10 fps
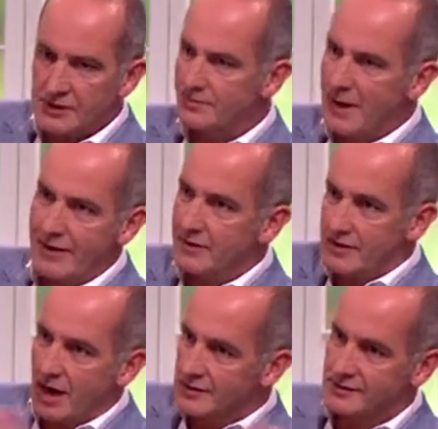to
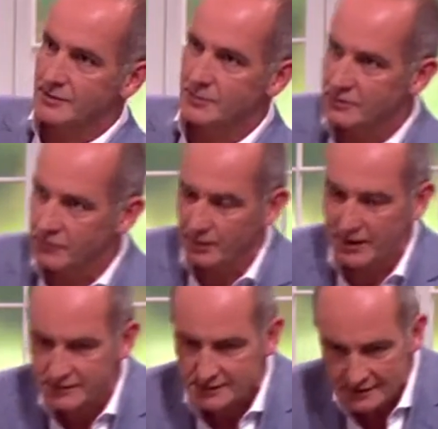paradise, to beautiful
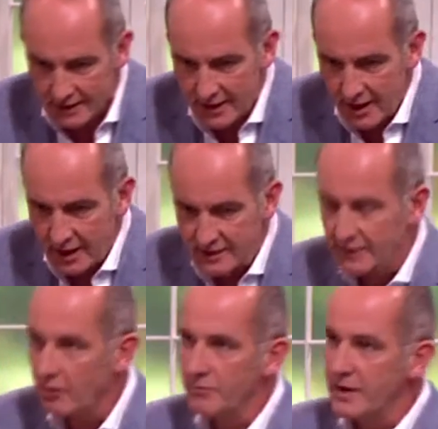places. It's a
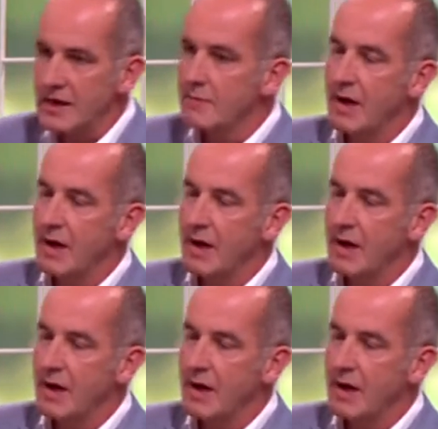completely